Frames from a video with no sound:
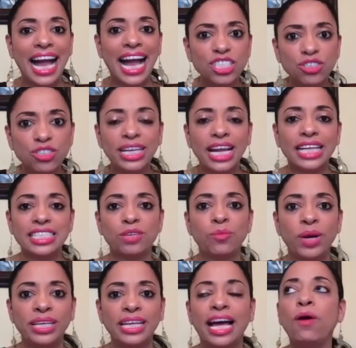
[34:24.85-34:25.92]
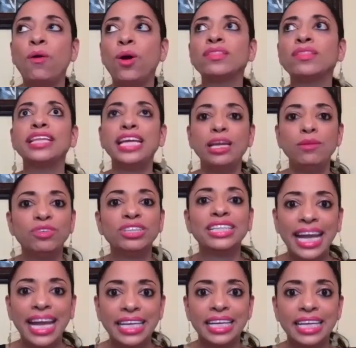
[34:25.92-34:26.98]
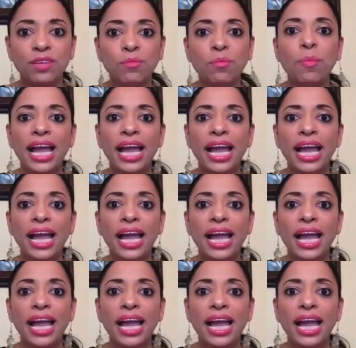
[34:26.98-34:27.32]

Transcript: astronauts and whatnot, all theme related.